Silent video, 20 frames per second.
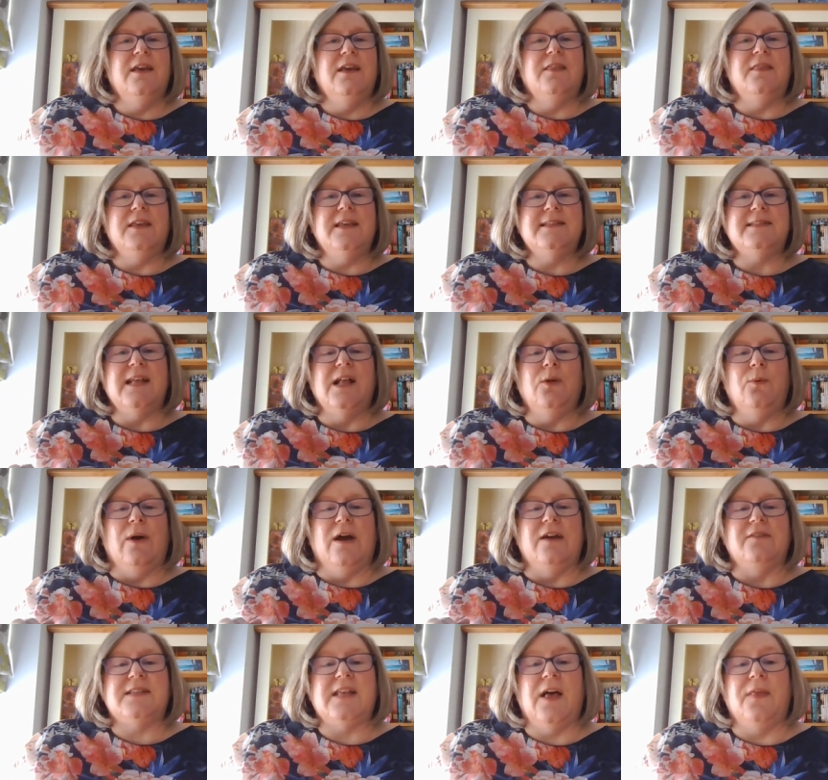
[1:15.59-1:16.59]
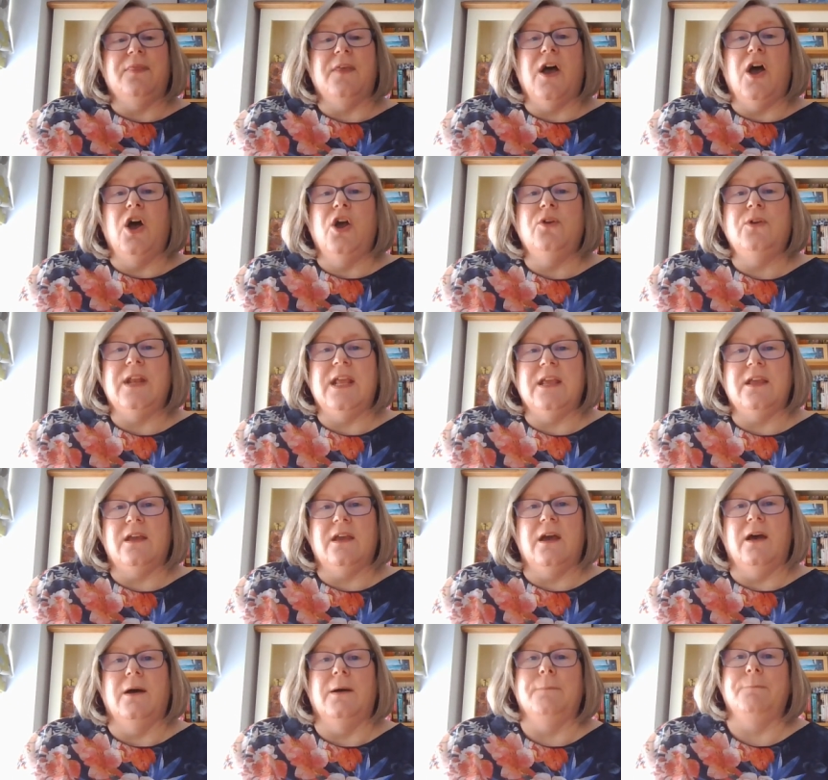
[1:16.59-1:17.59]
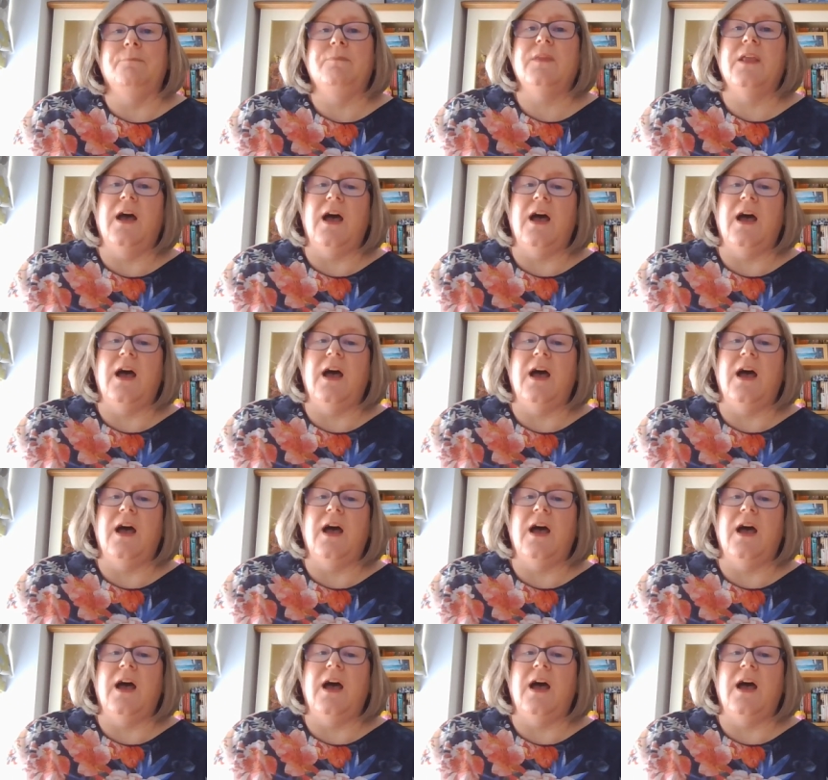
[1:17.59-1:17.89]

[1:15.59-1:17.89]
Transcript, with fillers: These alewives had their own income